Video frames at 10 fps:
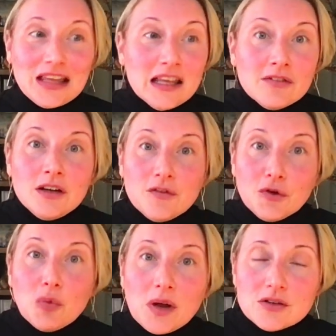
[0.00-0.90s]
even if
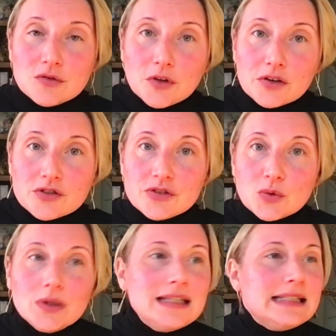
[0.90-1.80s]
you went to floristry
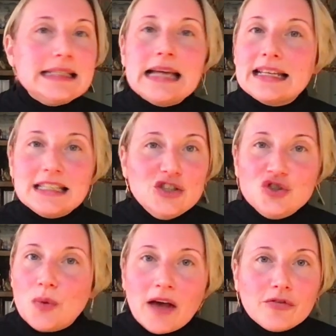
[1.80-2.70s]
school, it did not teach
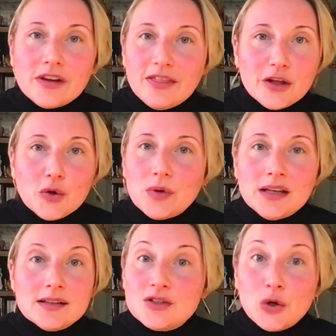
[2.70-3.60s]
you everything you
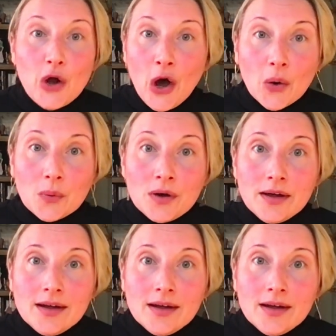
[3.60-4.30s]
needed to know